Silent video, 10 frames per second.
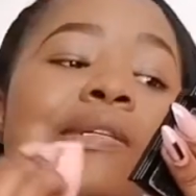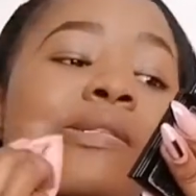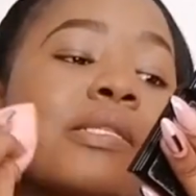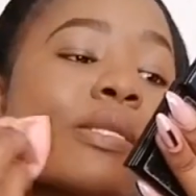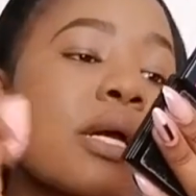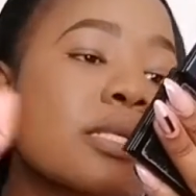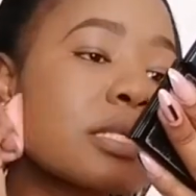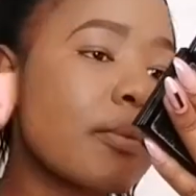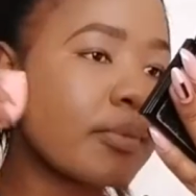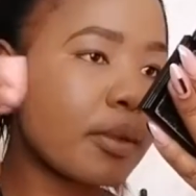It
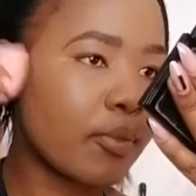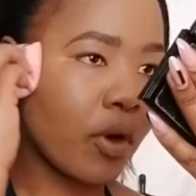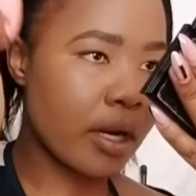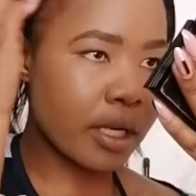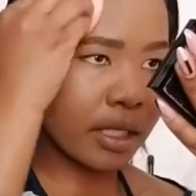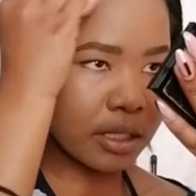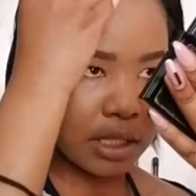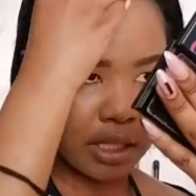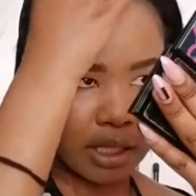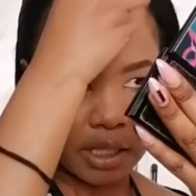sucks up the product.